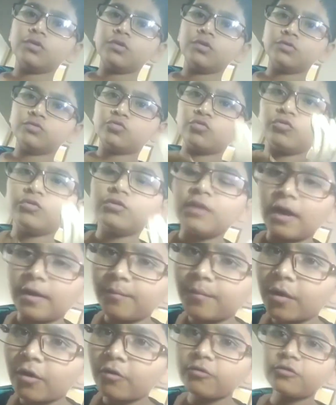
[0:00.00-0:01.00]
So the
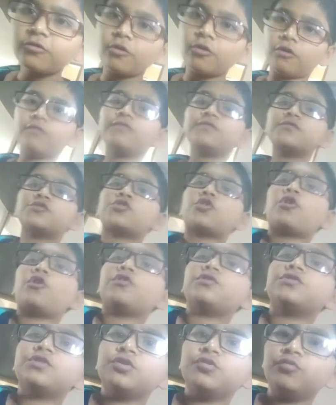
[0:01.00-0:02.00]
amount of
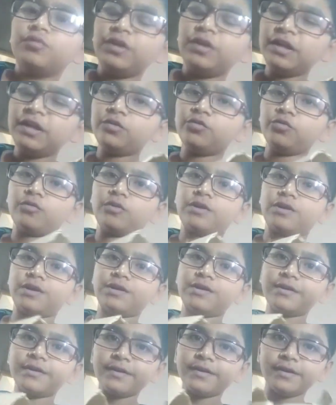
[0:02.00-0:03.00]
straws you need to
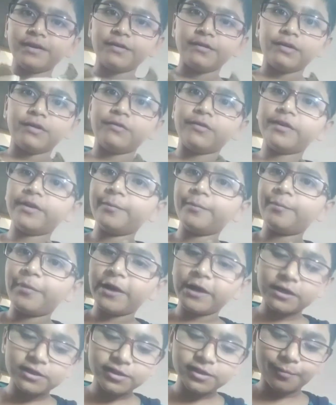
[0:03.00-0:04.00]
cut
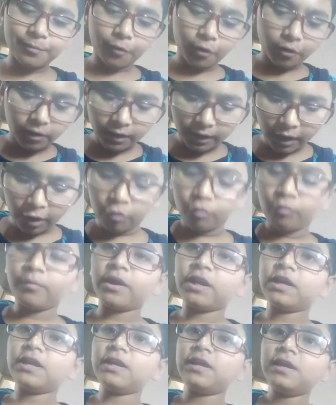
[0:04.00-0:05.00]
depends upon how
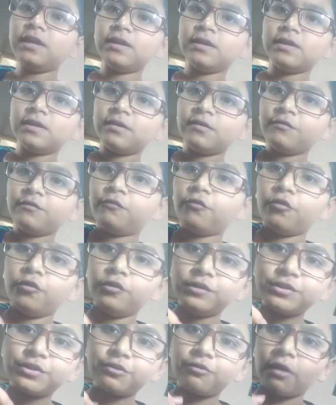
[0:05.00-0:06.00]
many
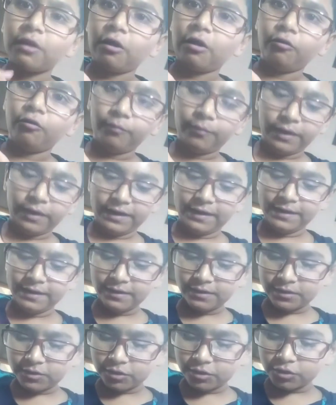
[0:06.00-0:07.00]
folds you have made.
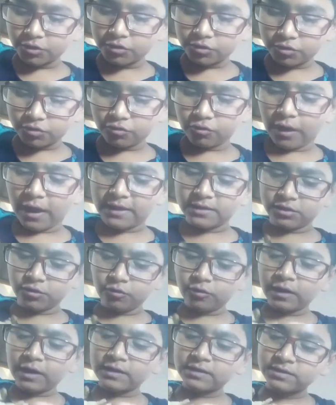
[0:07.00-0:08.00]
So as you
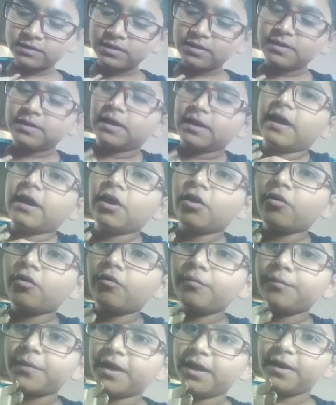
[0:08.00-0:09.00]
can see, I have
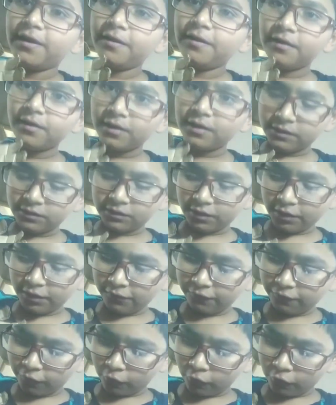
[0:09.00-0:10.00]
made 3
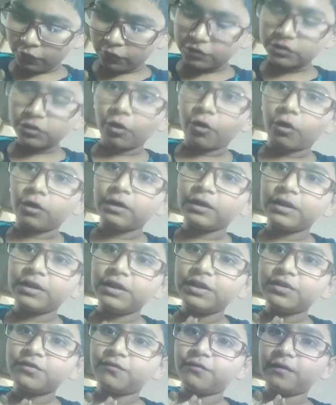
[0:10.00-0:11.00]
folds on
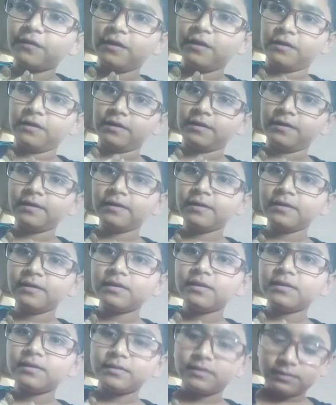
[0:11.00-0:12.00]
each finger.
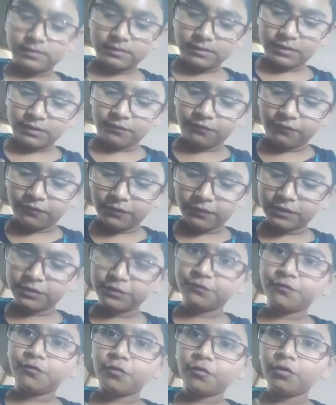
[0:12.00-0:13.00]
See, first
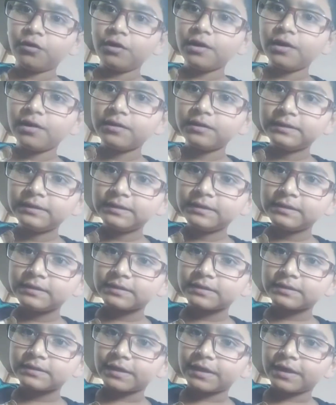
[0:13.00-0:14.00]
fold,
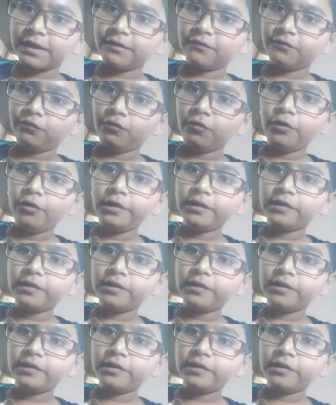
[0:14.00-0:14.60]
second fold